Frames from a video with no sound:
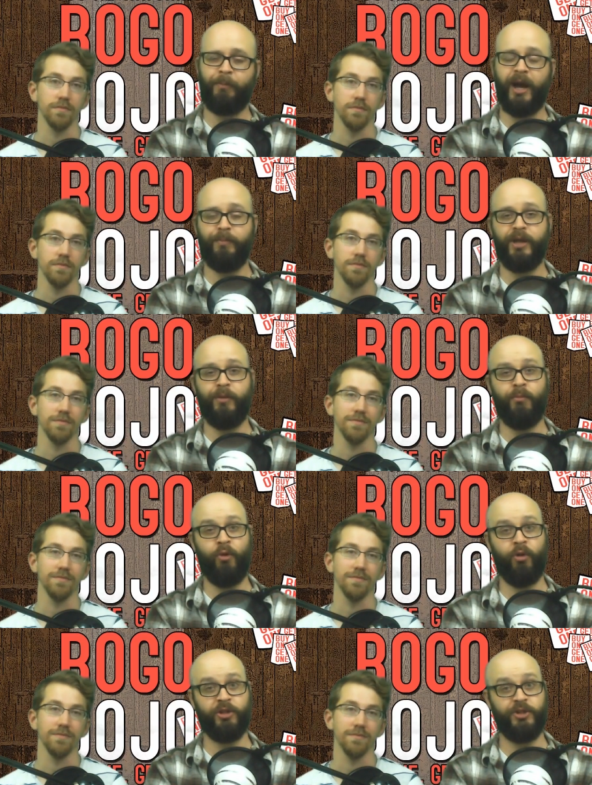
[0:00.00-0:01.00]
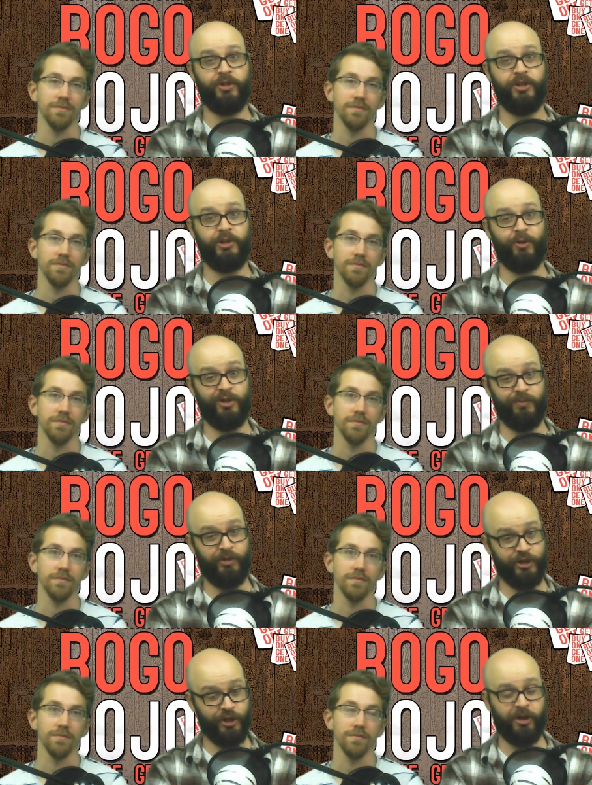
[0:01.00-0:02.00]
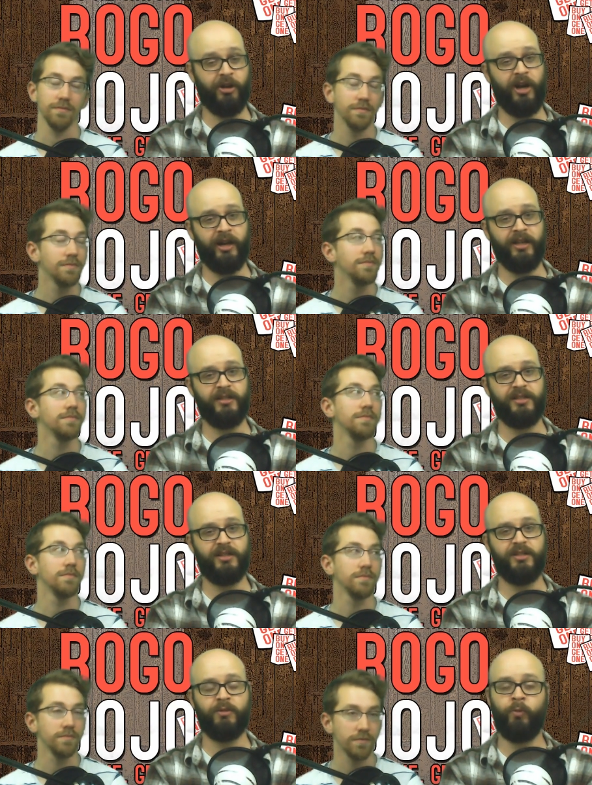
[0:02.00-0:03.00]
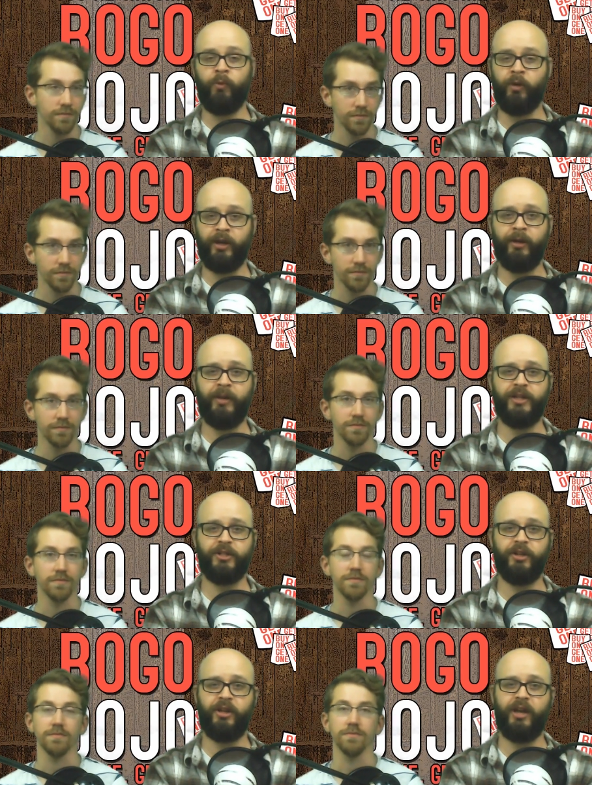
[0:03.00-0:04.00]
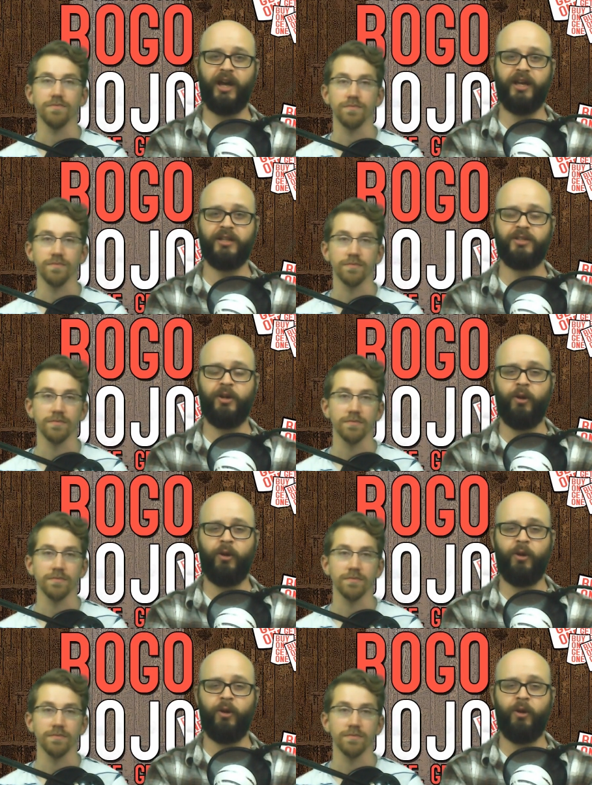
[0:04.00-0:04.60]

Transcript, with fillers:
Speaker 1: might be more suited towards mature audiences, and we wanted to make sure you guys